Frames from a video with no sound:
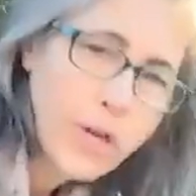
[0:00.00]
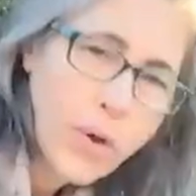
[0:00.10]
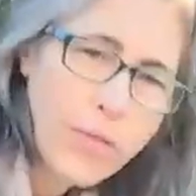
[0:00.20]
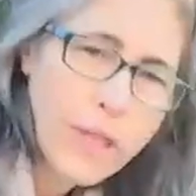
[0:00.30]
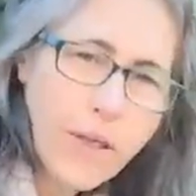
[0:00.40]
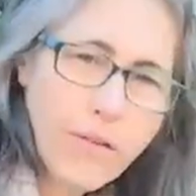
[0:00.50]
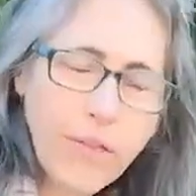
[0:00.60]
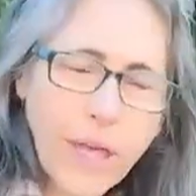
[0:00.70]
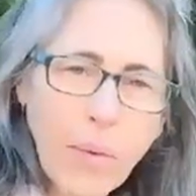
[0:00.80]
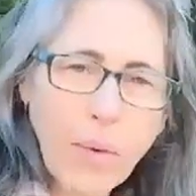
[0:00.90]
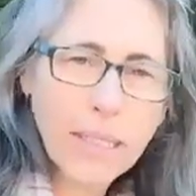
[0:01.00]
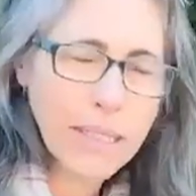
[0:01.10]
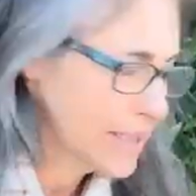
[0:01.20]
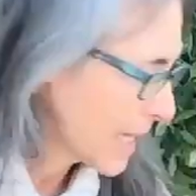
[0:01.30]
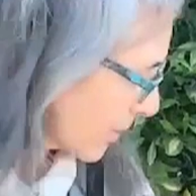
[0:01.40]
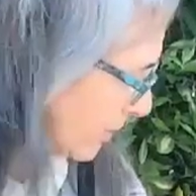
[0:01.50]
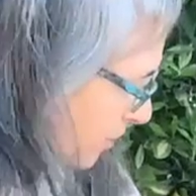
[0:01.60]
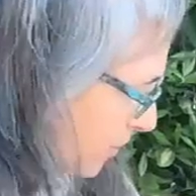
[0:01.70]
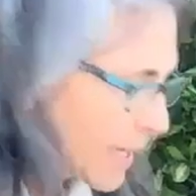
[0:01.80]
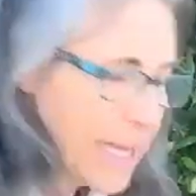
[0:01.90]
know, the other thing I wanted to tell
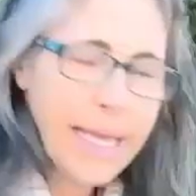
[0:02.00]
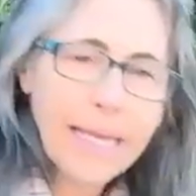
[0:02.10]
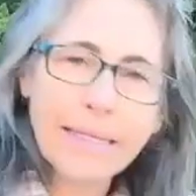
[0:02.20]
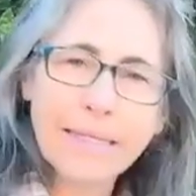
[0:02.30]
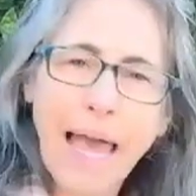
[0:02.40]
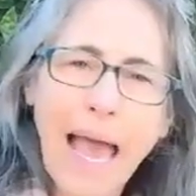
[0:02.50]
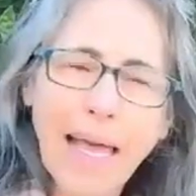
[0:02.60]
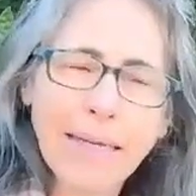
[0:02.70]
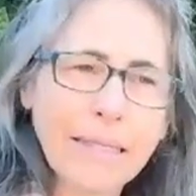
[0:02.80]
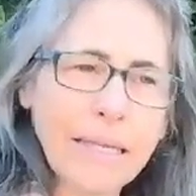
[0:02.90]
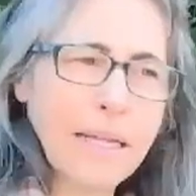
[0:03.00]
you is that